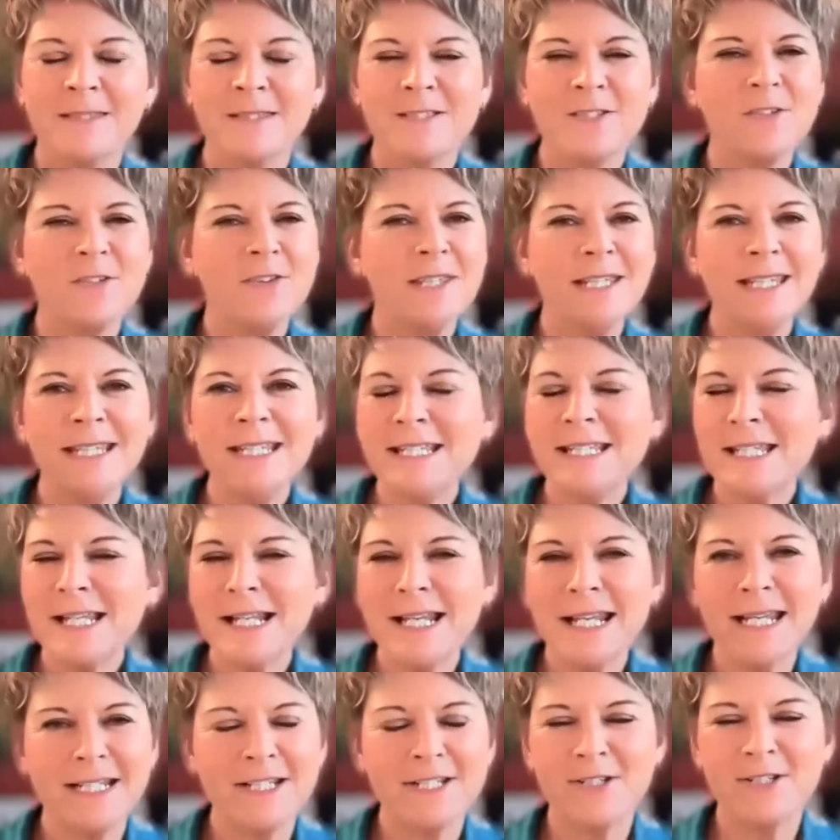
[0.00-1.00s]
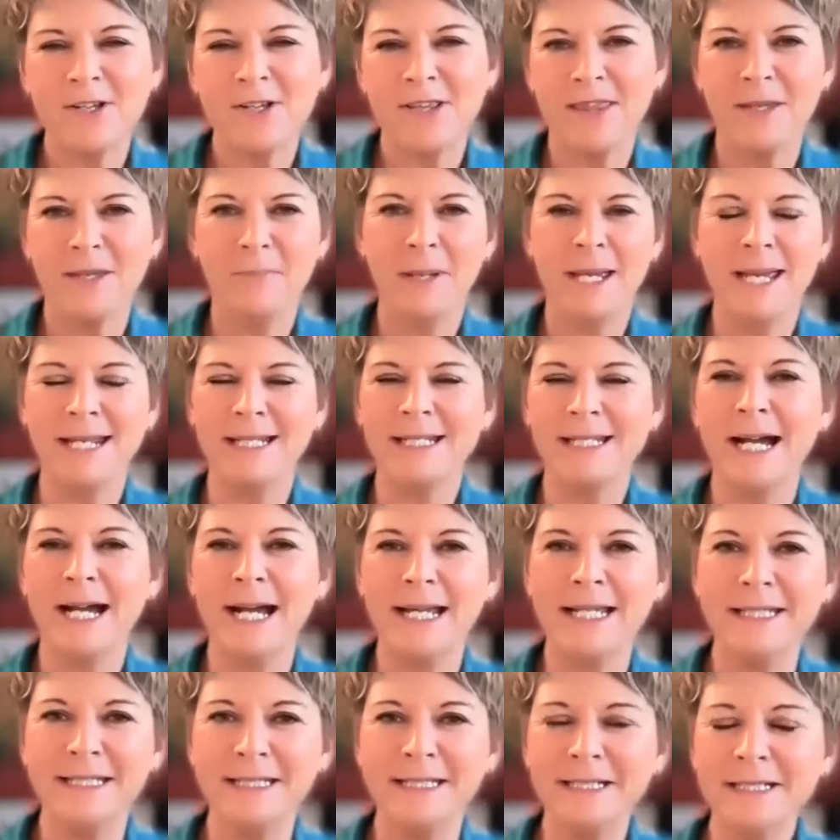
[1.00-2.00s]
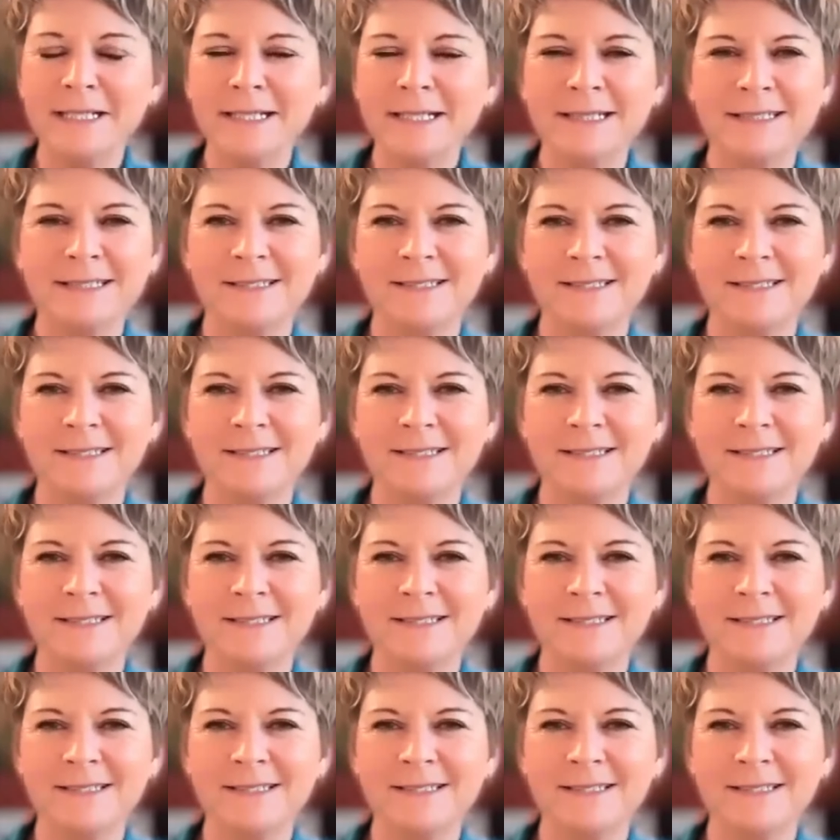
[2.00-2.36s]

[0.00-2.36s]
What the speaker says: So the intellect's not the bad guy here.